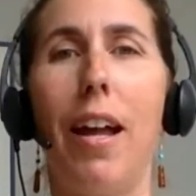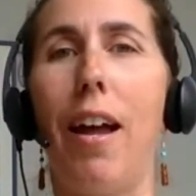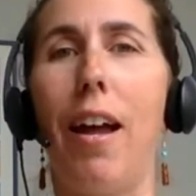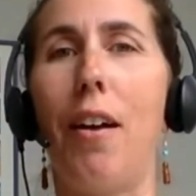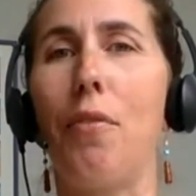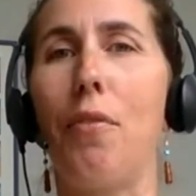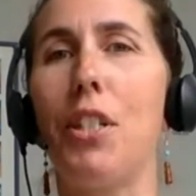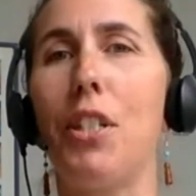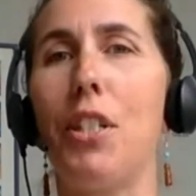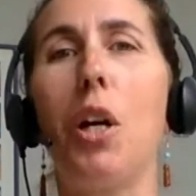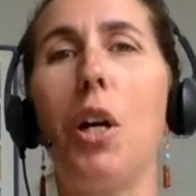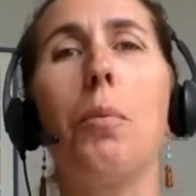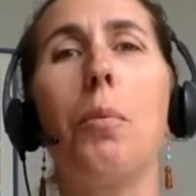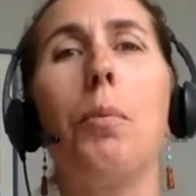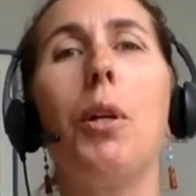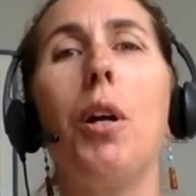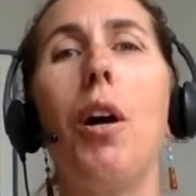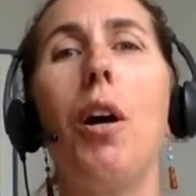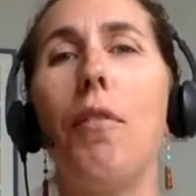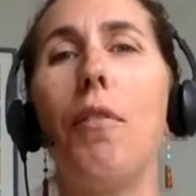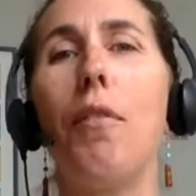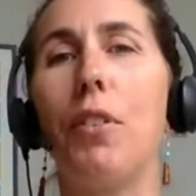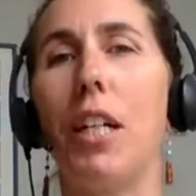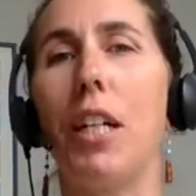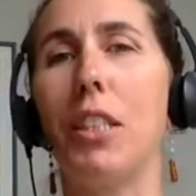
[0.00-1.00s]
have terrible
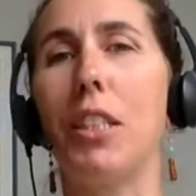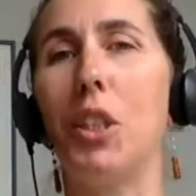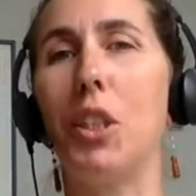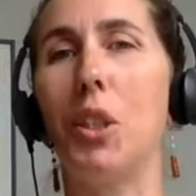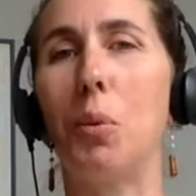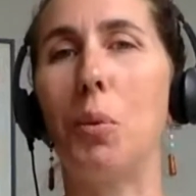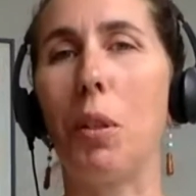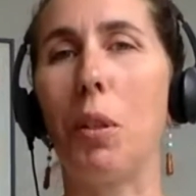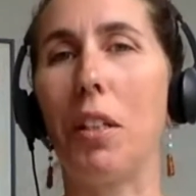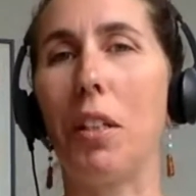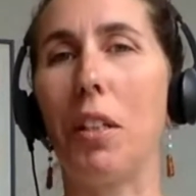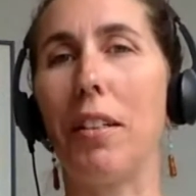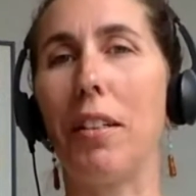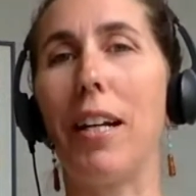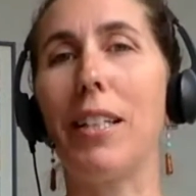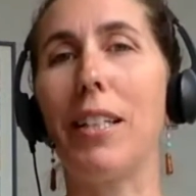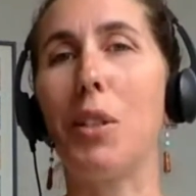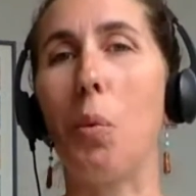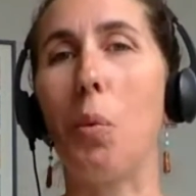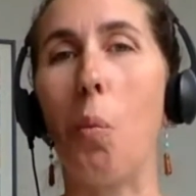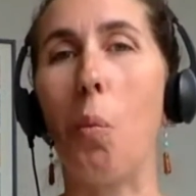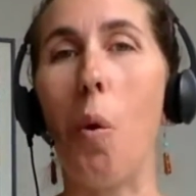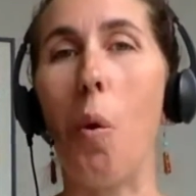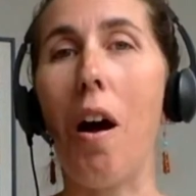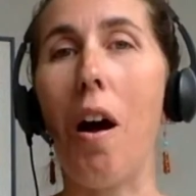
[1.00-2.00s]
hot flashes with a
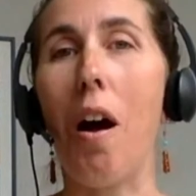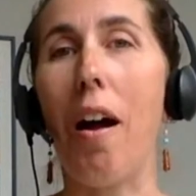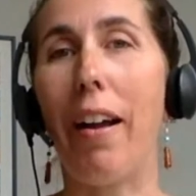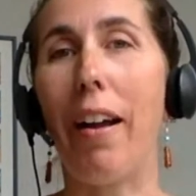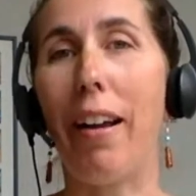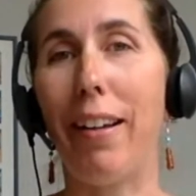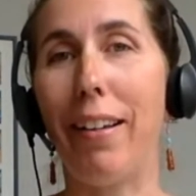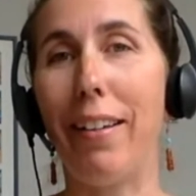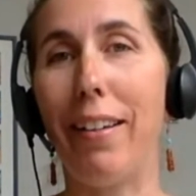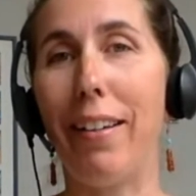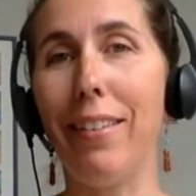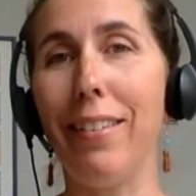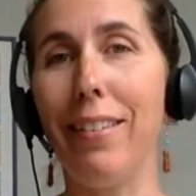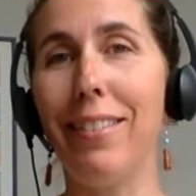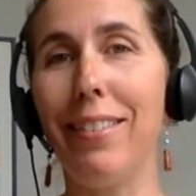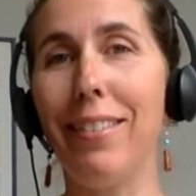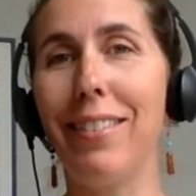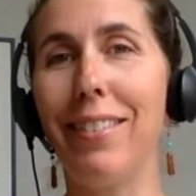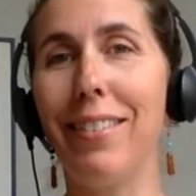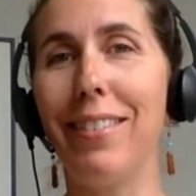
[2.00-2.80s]
glass of wine